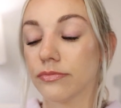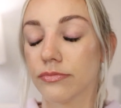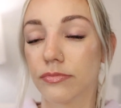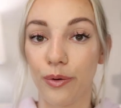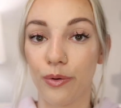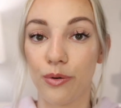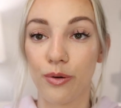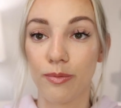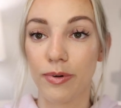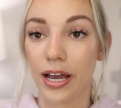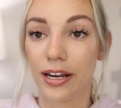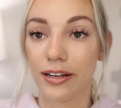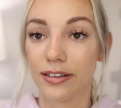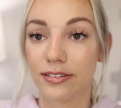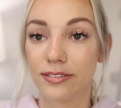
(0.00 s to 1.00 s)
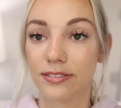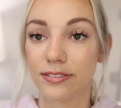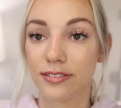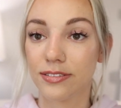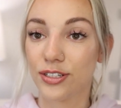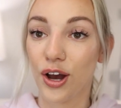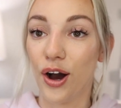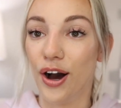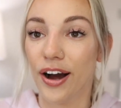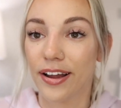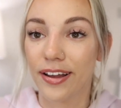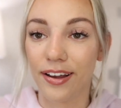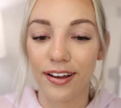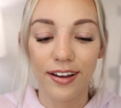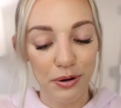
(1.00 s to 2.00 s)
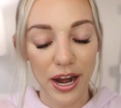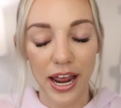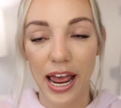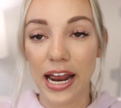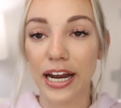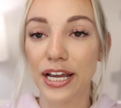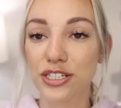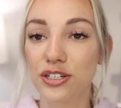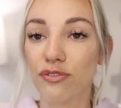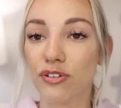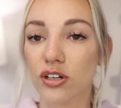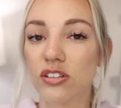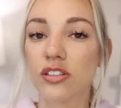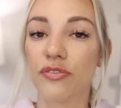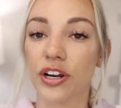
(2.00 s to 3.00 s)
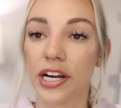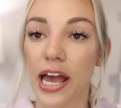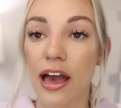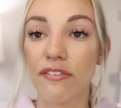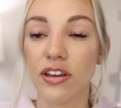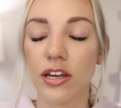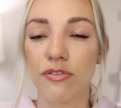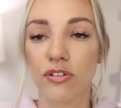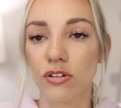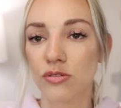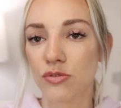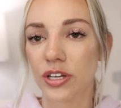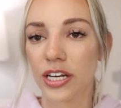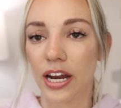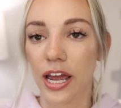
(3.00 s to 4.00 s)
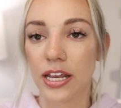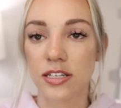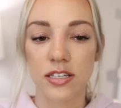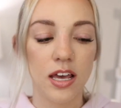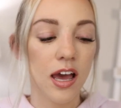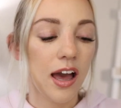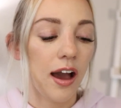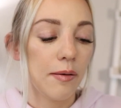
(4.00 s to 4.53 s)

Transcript: so who am I to talk. All right, and it actually feels very heavy. It feels really nice.